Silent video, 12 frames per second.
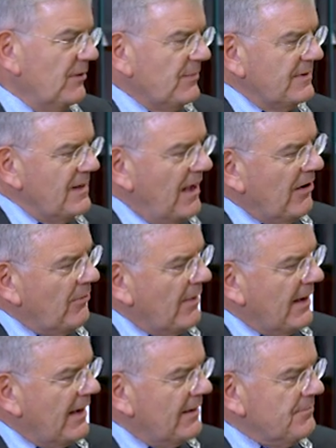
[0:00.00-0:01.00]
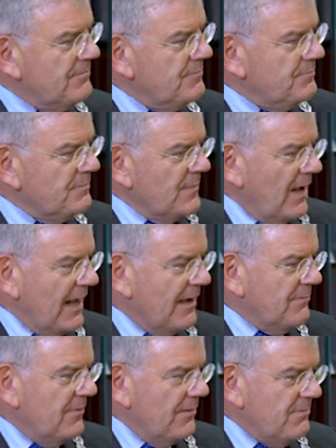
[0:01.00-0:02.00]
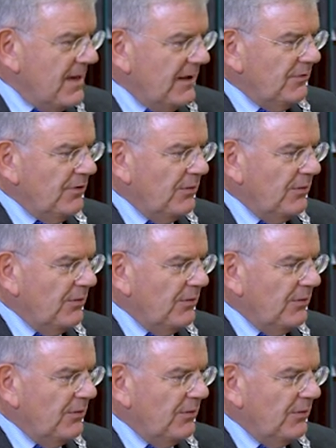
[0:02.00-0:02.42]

but now I'm a mayor